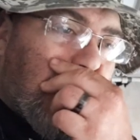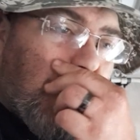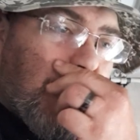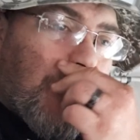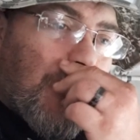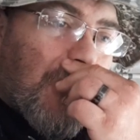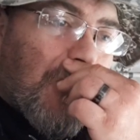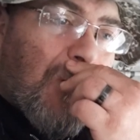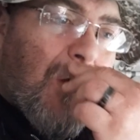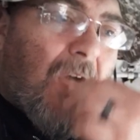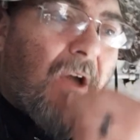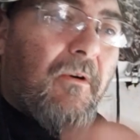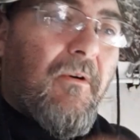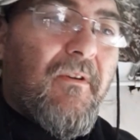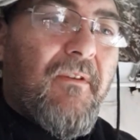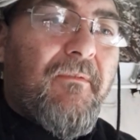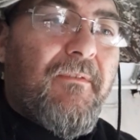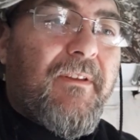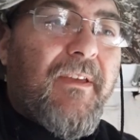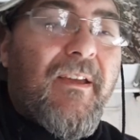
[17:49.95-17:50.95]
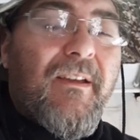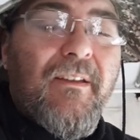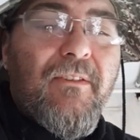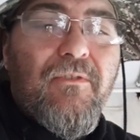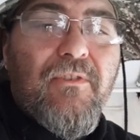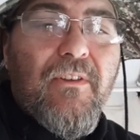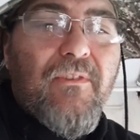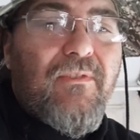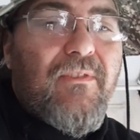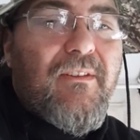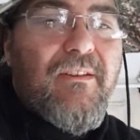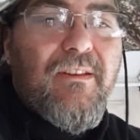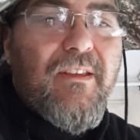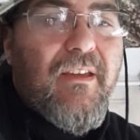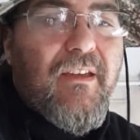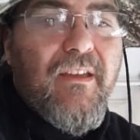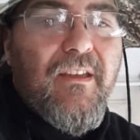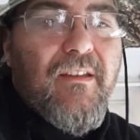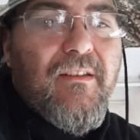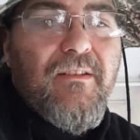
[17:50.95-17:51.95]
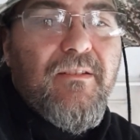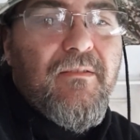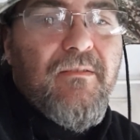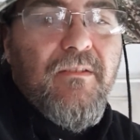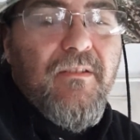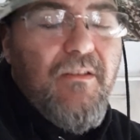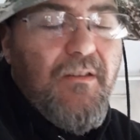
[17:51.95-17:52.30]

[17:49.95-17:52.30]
Or I would have taken just the day and,